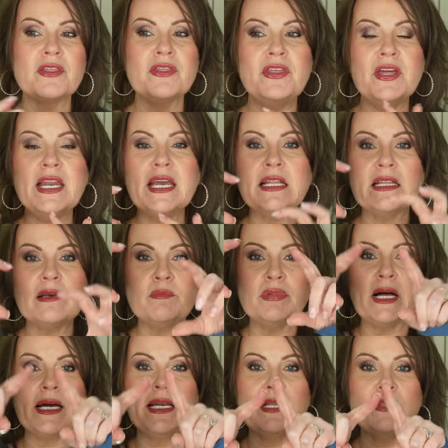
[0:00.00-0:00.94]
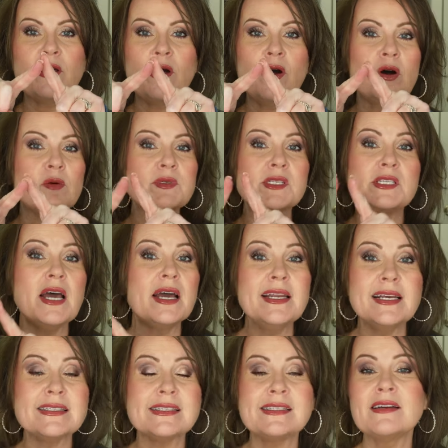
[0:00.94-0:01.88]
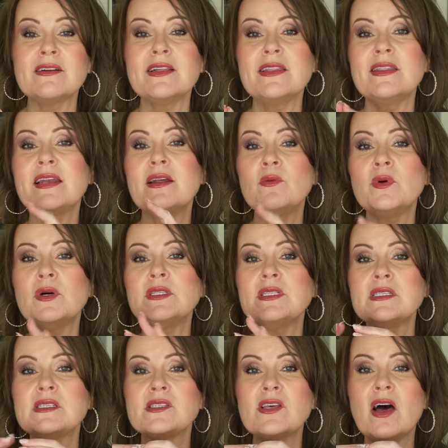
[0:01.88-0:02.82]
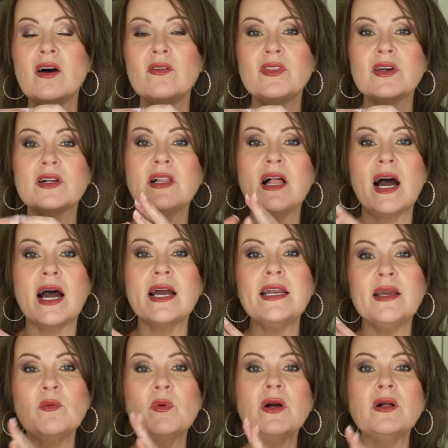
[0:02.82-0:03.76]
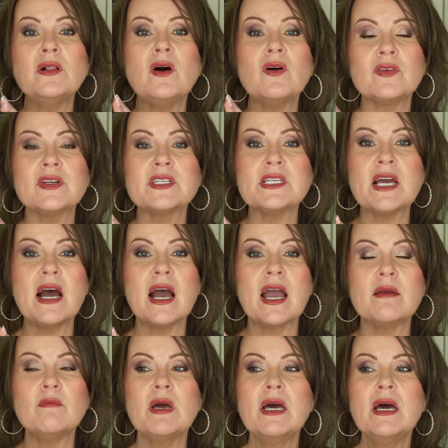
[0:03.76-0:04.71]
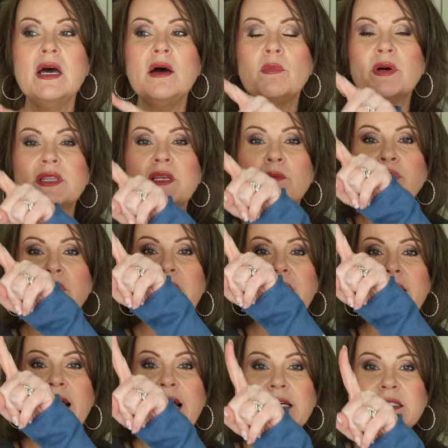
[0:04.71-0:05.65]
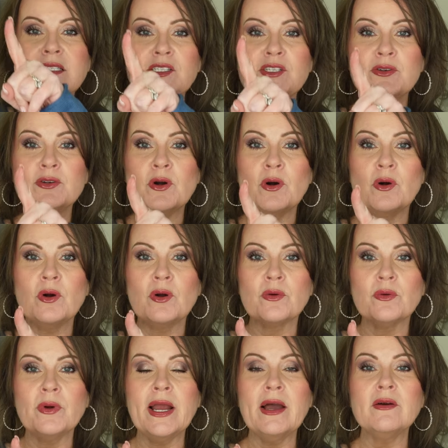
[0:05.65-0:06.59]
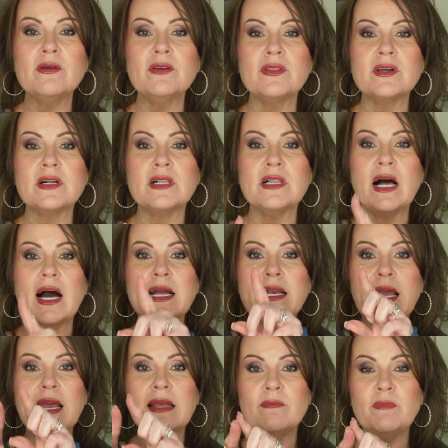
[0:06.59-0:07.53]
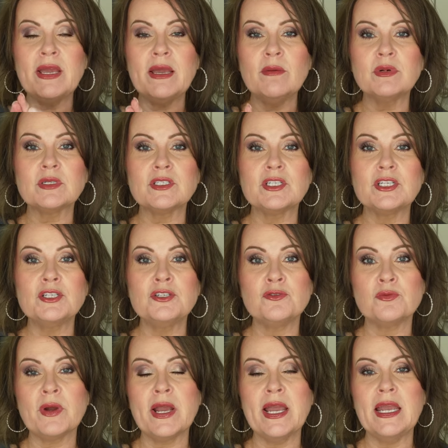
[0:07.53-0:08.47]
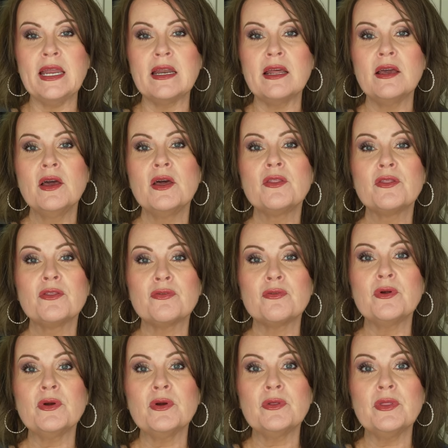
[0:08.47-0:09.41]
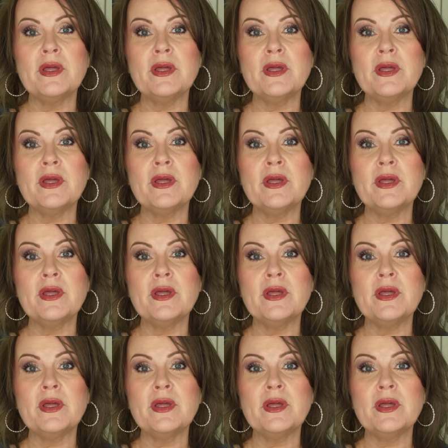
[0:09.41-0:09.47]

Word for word: thinning the blood in the hopes, not necessarily that it will dissolve the clot, it will over time, but the blood has to go around the clot and be able to drain through